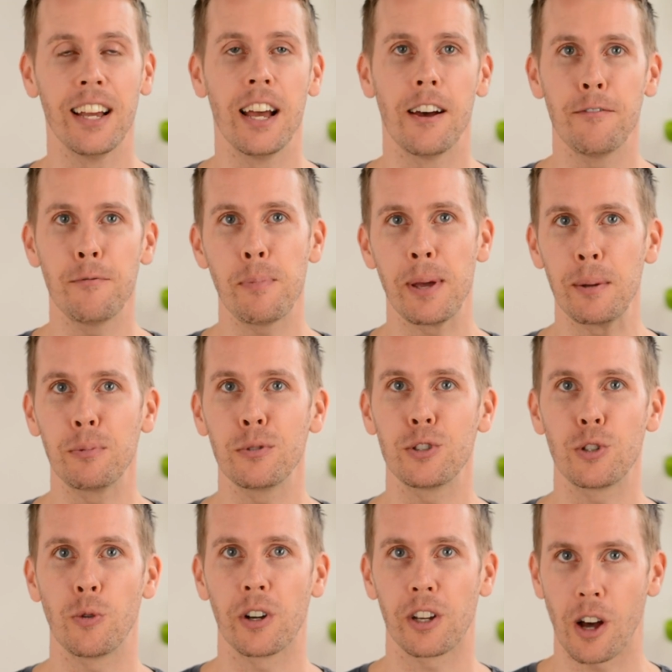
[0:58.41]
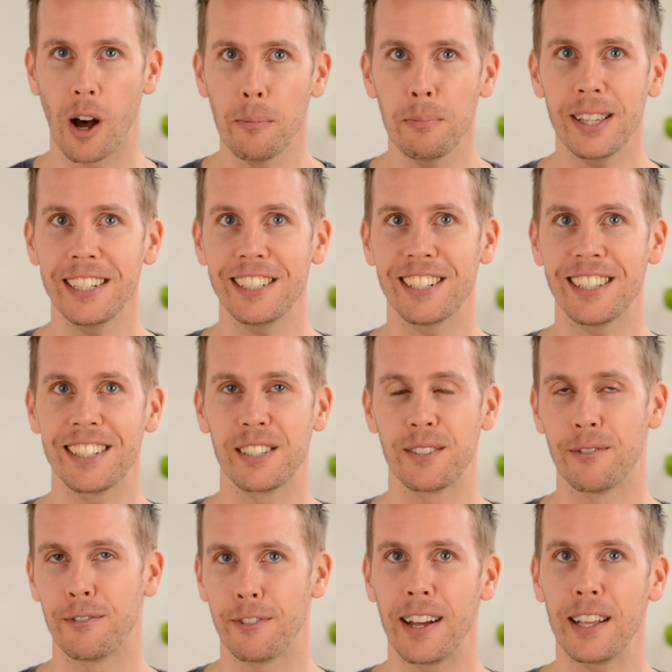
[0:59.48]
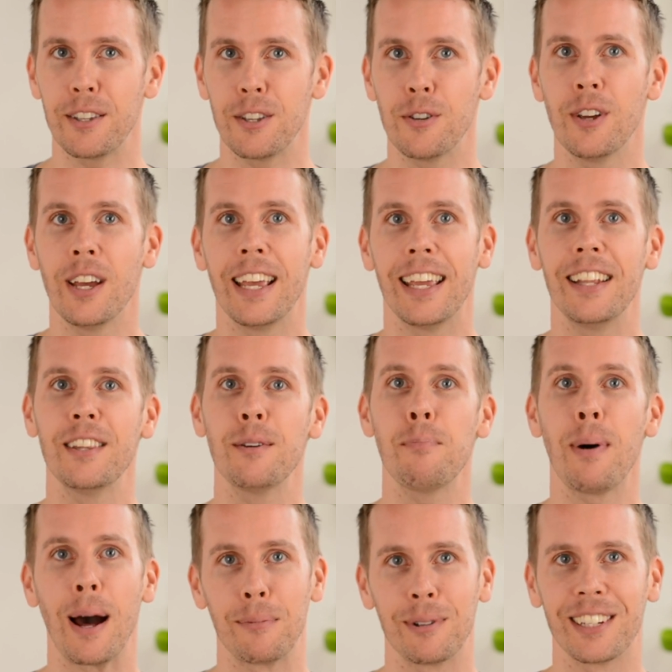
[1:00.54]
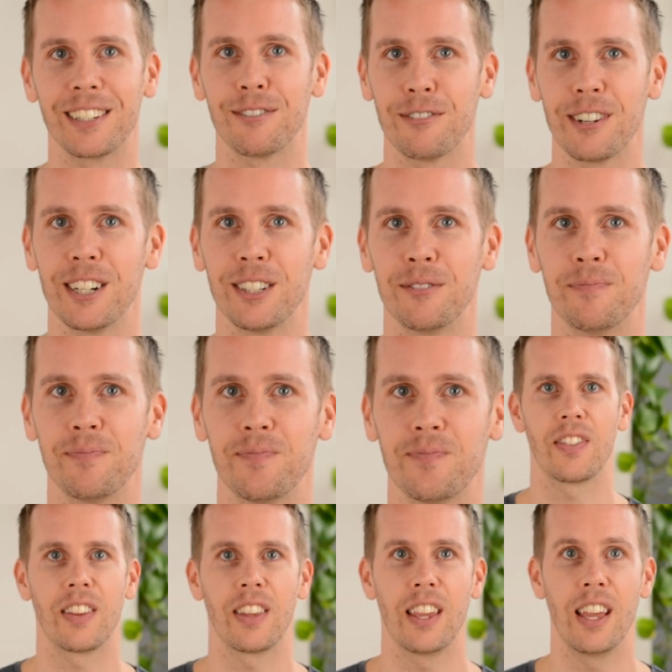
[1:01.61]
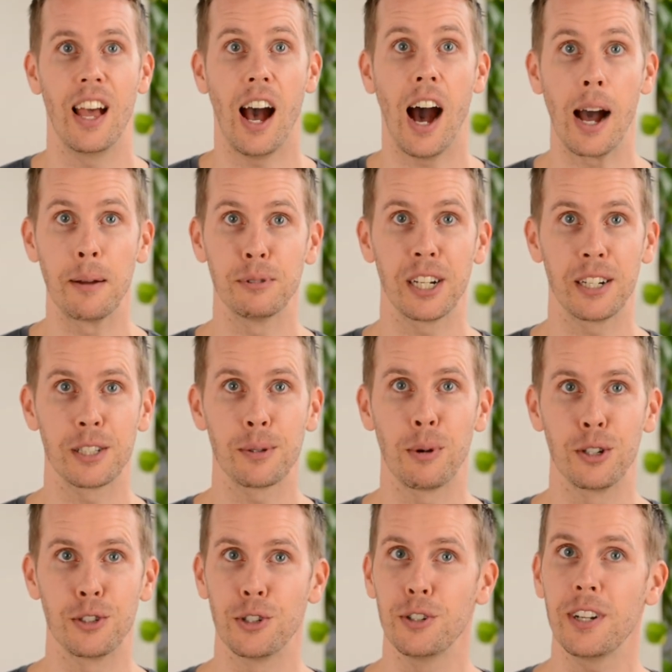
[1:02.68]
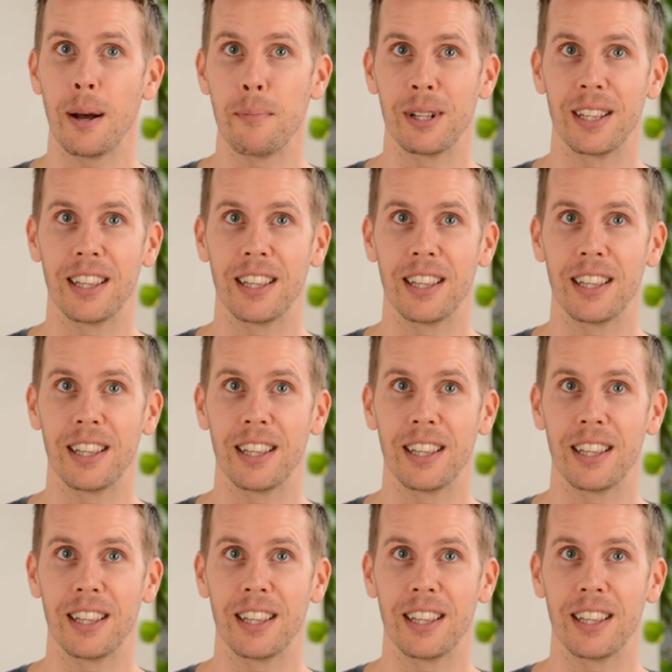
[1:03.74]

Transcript: of people to accomplish things of value in the public realm. I'm James Muldoon, I'm a